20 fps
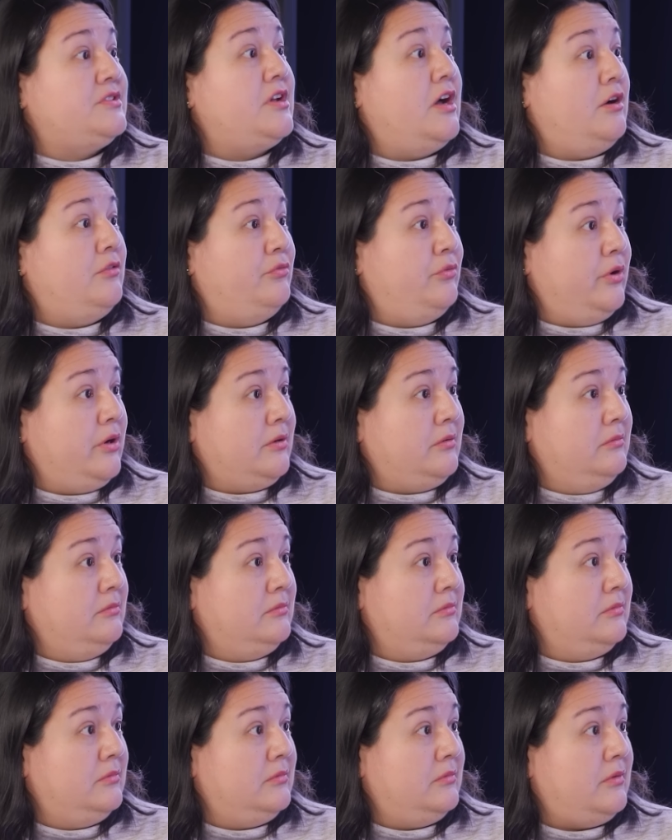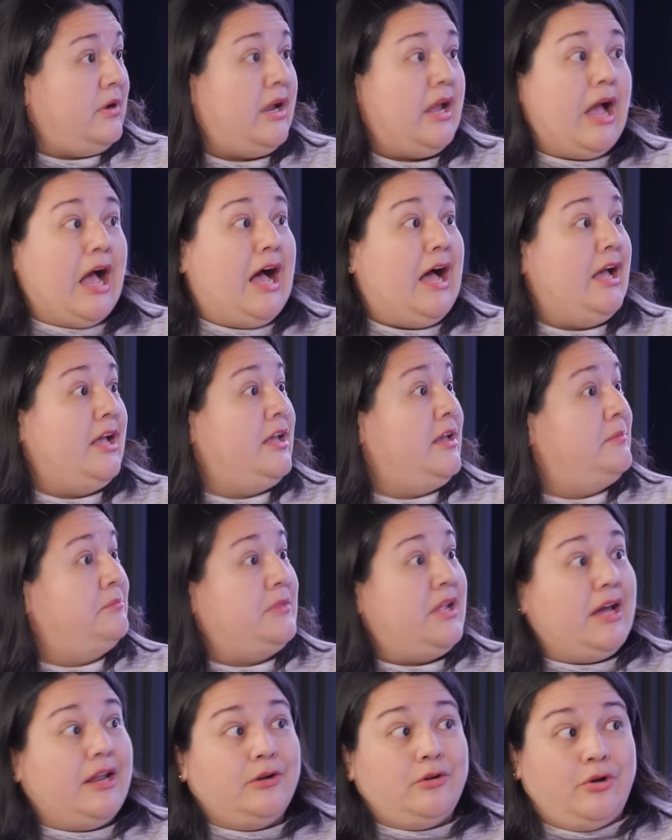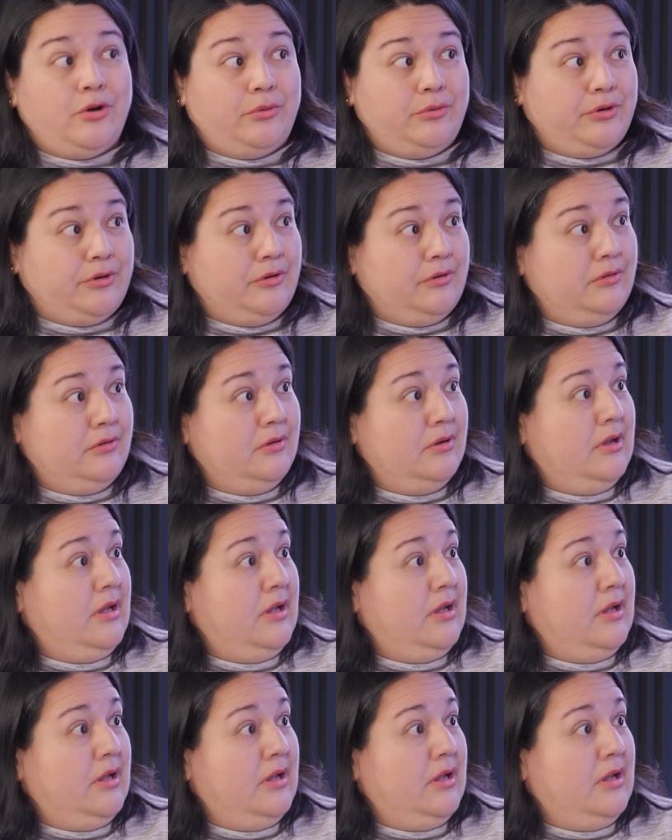software, right? I am not a coder.